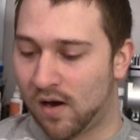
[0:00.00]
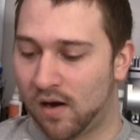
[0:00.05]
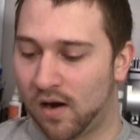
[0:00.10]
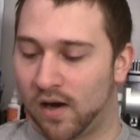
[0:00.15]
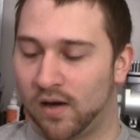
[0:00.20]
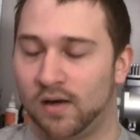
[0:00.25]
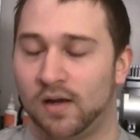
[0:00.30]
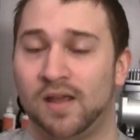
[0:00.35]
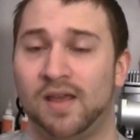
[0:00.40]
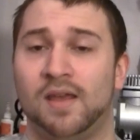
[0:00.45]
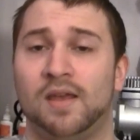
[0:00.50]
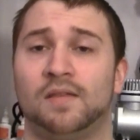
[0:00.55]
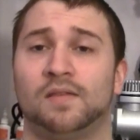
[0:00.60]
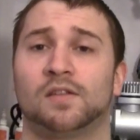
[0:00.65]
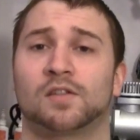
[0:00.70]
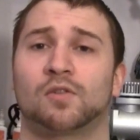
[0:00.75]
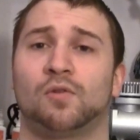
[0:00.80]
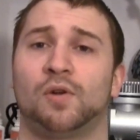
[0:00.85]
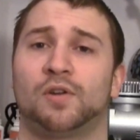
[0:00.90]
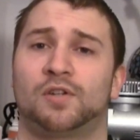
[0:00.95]
Alright,
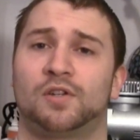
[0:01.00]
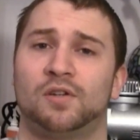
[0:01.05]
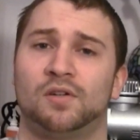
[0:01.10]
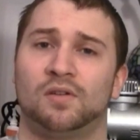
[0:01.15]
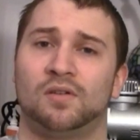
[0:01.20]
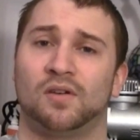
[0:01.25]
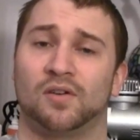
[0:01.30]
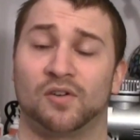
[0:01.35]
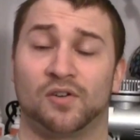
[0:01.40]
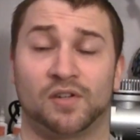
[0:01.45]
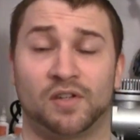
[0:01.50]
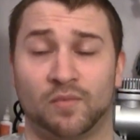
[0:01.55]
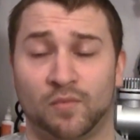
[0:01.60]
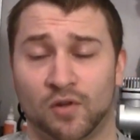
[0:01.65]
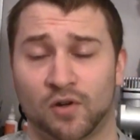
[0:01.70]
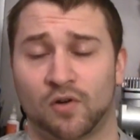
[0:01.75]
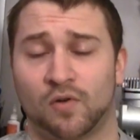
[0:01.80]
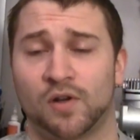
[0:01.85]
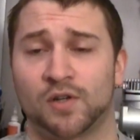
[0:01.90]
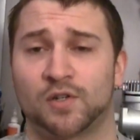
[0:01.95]
this question, or a
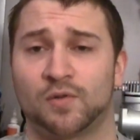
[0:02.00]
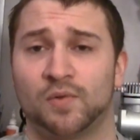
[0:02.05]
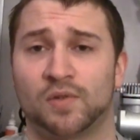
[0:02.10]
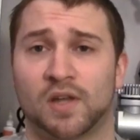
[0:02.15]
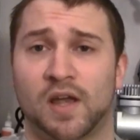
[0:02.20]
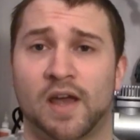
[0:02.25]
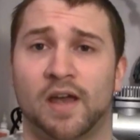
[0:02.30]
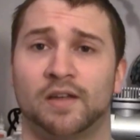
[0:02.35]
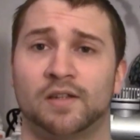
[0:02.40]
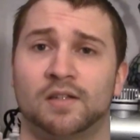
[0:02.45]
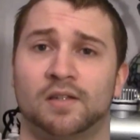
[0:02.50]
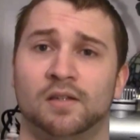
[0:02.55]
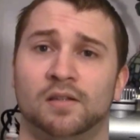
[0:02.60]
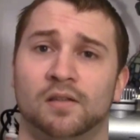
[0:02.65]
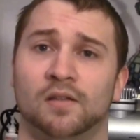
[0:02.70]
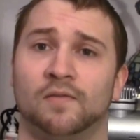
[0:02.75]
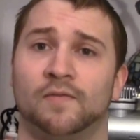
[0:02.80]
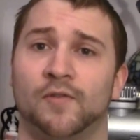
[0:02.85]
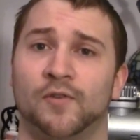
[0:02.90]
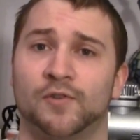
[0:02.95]
similar question, was asked
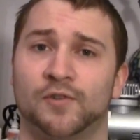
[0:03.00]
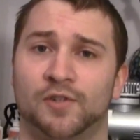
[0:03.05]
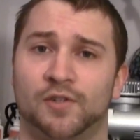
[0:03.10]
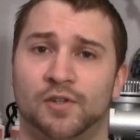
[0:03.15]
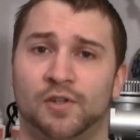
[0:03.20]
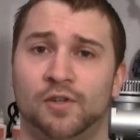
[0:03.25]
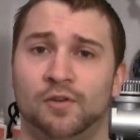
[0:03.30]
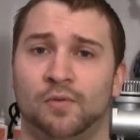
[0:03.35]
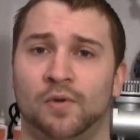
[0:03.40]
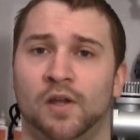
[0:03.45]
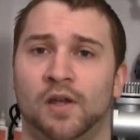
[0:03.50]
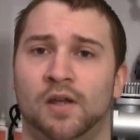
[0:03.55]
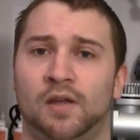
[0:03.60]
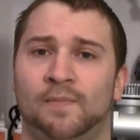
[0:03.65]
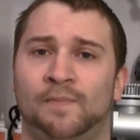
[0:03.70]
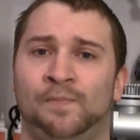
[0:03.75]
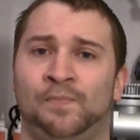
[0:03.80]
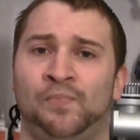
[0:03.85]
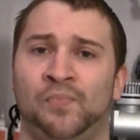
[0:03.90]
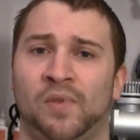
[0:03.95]
in the first
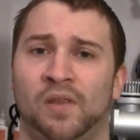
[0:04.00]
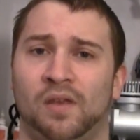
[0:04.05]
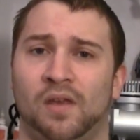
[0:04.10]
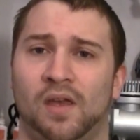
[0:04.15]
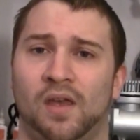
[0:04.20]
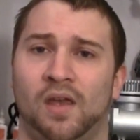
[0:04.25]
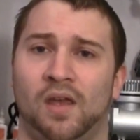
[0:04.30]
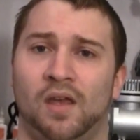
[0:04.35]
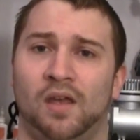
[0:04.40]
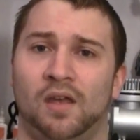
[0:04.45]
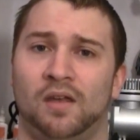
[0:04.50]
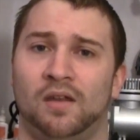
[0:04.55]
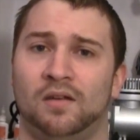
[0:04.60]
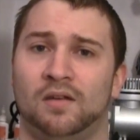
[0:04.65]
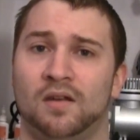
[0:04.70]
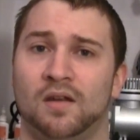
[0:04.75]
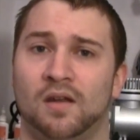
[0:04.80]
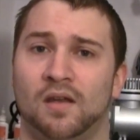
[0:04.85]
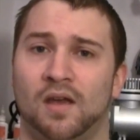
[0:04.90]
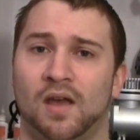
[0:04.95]
Q&A,
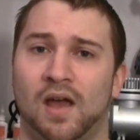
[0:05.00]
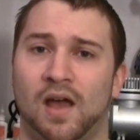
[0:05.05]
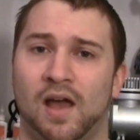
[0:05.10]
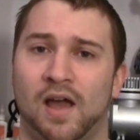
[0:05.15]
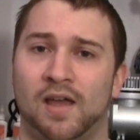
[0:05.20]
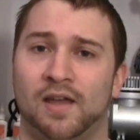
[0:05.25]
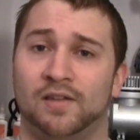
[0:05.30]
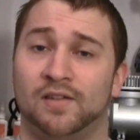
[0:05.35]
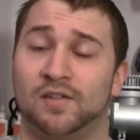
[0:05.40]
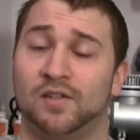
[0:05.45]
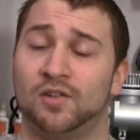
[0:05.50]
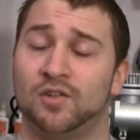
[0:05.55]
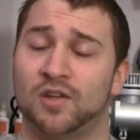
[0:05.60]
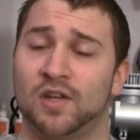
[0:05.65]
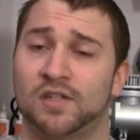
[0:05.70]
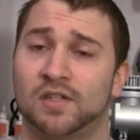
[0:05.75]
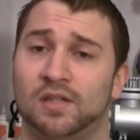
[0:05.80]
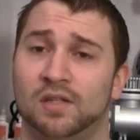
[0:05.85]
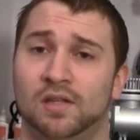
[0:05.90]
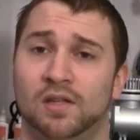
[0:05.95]
and I had
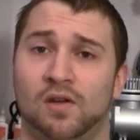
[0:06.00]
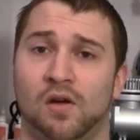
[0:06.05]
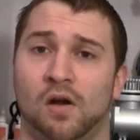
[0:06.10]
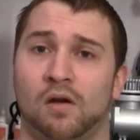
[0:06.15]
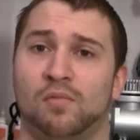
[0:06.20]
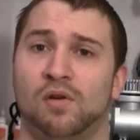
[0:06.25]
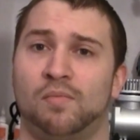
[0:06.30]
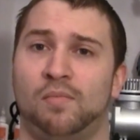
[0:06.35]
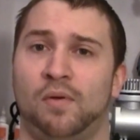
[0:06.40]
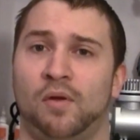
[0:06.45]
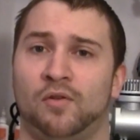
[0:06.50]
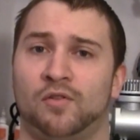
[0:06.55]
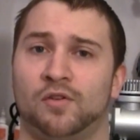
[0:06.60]
suggested the Army